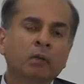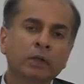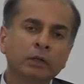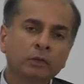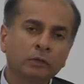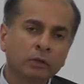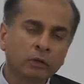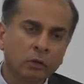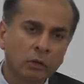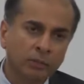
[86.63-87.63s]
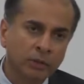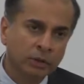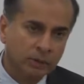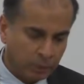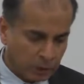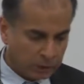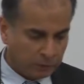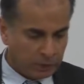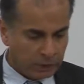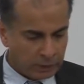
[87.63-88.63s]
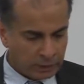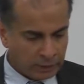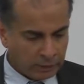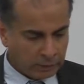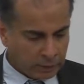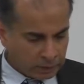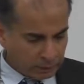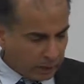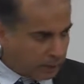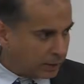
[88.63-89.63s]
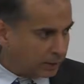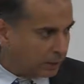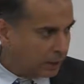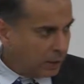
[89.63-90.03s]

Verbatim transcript: what he saw as the core principles of Indian conservatism, the idea that